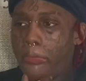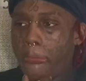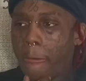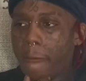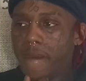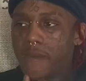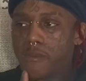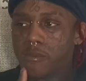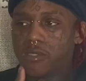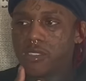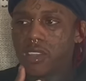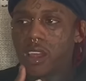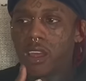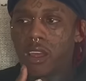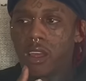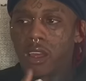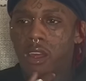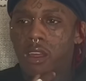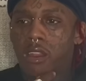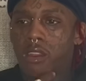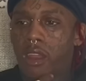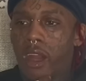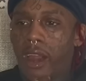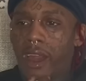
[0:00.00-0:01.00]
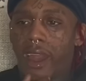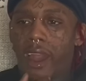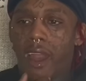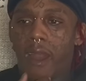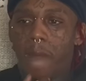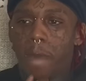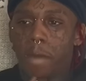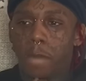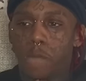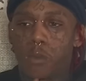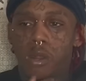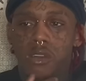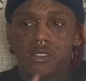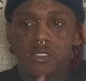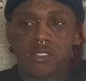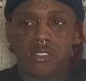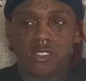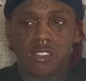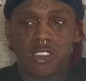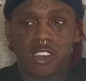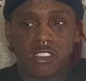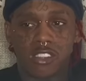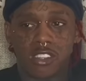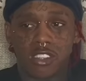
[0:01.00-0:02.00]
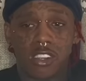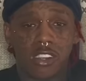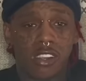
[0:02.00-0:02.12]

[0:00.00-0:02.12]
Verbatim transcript: what I'm saying I got brothers and sisters